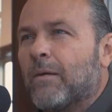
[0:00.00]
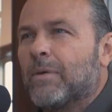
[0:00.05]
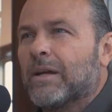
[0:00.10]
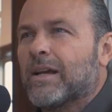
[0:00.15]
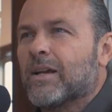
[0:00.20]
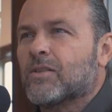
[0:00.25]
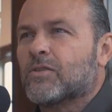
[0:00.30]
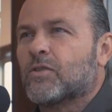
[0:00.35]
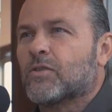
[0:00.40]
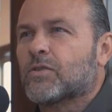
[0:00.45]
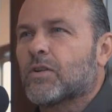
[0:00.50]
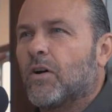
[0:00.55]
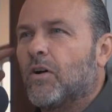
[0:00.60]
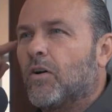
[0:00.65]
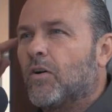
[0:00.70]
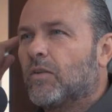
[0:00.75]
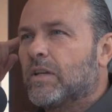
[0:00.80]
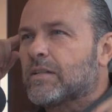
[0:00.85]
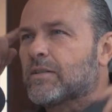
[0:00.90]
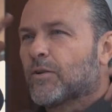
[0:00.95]
Because there's
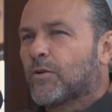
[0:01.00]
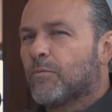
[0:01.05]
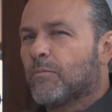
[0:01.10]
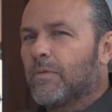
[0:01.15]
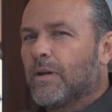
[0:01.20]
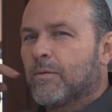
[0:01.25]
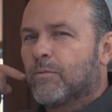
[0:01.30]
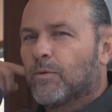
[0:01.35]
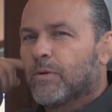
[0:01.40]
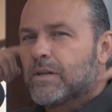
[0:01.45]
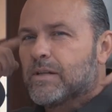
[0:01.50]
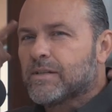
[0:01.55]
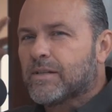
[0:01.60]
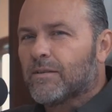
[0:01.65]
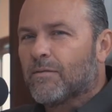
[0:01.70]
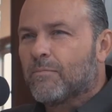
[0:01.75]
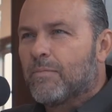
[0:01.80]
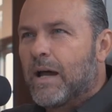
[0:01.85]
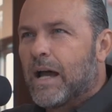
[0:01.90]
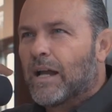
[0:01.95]
all these little memories in
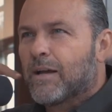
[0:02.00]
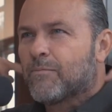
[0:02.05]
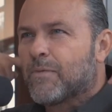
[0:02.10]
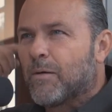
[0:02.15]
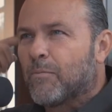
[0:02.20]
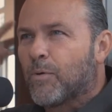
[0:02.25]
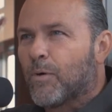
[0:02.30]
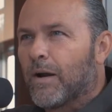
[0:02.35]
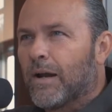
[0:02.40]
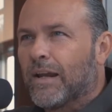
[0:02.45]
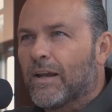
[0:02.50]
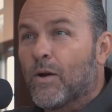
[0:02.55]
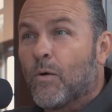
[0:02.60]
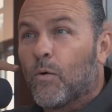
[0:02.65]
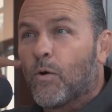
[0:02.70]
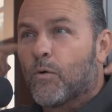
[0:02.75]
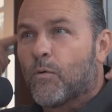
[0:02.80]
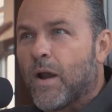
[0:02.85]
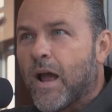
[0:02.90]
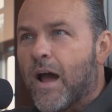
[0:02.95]
the back of my brain
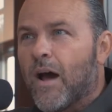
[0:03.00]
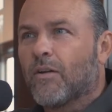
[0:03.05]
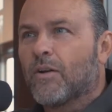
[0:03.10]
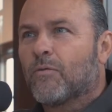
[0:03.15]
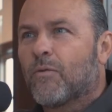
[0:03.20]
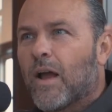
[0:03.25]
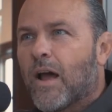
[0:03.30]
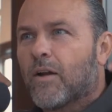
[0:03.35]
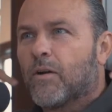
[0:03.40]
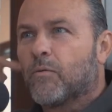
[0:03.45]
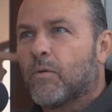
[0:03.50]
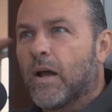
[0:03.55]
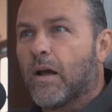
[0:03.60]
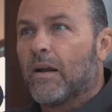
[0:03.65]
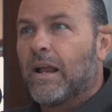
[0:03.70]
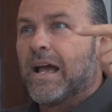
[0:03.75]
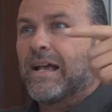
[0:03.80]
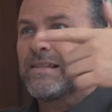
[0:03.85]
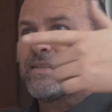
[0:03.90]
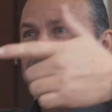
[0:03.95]
going around and round and
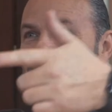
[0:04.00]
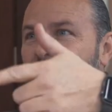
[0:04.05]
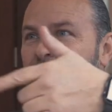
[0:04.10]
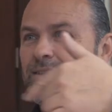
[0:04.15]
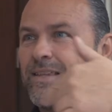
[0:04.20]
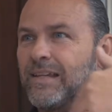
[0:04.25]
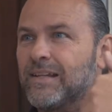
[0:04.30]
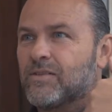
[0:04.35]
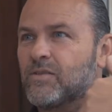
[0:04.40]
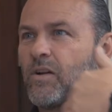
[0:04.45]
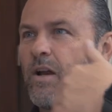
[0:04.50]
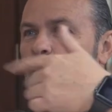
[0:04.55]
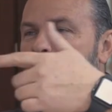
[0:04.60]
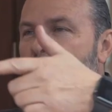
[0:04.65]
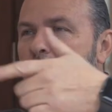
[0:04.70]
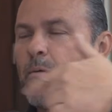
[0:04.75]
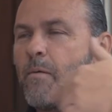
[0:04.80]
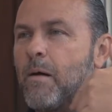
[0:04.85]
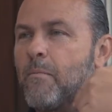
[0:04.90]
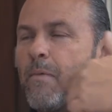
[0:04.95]
round. As these things are
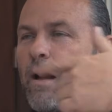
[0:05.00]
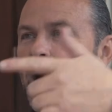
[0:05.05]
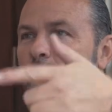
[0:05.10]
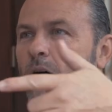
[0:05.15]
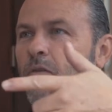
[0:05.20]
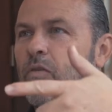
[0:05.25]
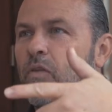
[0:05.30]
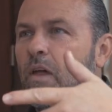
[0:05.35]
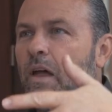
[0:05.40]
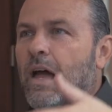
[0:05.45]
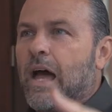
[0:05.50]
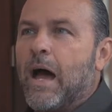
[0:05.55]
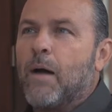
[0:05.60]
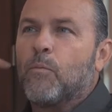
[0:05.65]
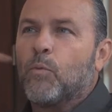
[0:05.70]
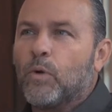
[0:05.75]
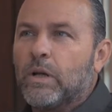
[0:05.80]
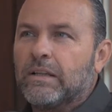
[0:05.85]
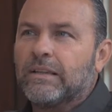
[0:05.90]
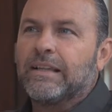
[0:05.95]
coming out of my mouth,
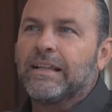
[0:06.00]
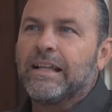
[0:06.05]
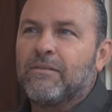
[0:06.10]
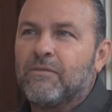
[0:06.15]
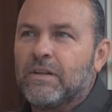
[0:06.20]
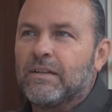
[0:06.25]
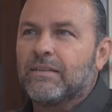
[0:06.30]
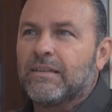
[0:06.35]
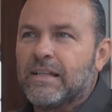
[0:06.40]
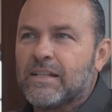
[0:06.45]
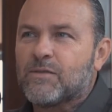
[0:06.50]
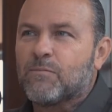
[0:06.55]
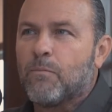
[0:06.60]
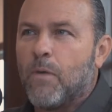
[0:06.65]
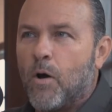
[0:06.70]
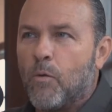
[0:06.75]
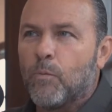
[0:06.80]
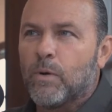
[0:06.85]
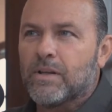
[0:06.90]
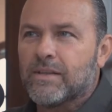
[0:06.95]
I'm reliving these
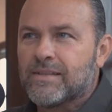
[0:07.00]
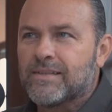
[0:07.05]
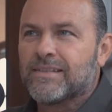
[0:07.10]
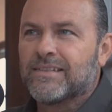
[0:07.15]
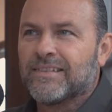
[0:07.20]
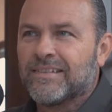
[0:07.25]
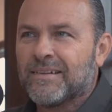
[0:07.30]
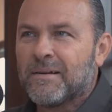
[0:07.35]
moments.